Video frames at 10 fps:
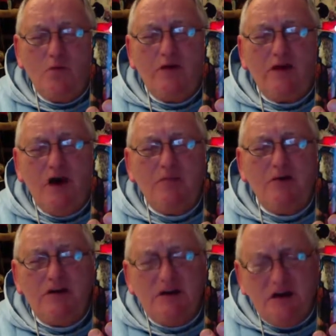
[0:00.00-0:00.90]
We come
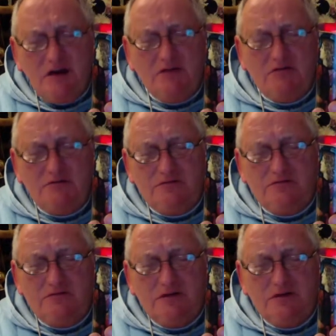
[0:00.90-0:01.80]
in
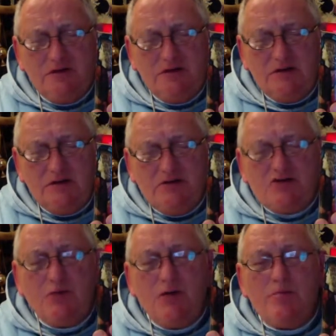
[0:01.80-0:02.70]
love
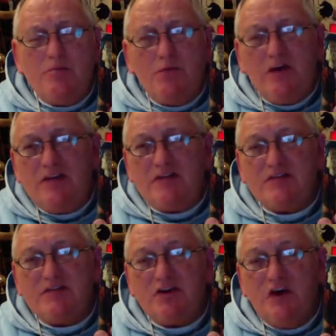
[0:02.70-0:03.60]
to
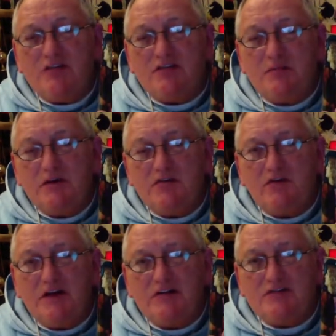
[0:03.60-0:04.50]
embrace the cosmic
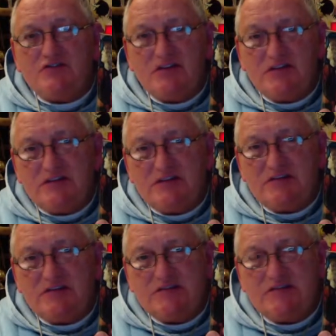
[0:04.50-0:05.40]
Christ
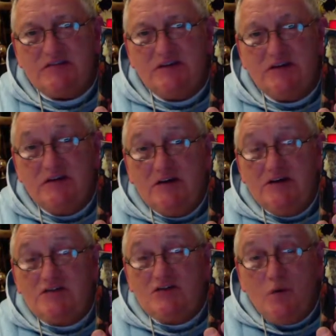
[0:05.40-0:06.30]
Jesus,
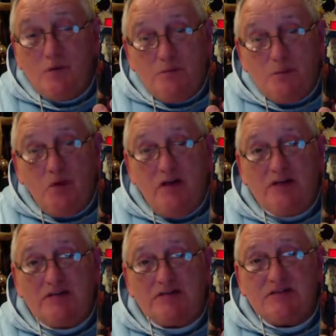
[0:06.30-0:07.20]
to
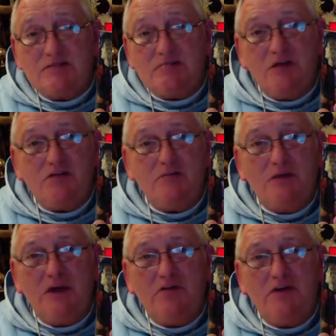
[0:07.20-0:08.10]
embrace Mother
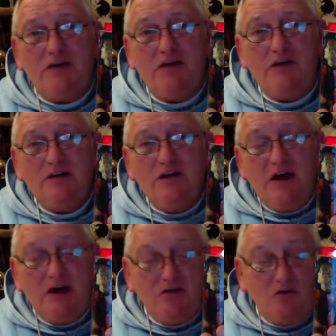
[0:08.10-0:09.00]
Mary
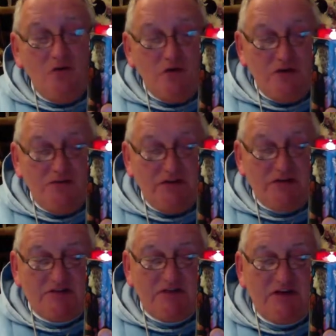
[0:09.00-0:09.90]
and all of the
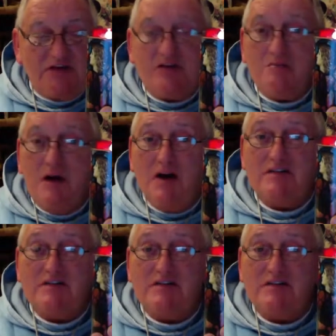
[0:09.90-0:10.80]
ascended
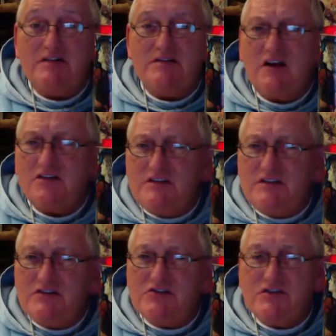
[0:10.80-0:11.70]
masters, our
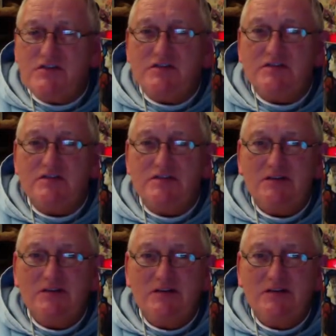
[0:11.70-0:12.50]
teachers,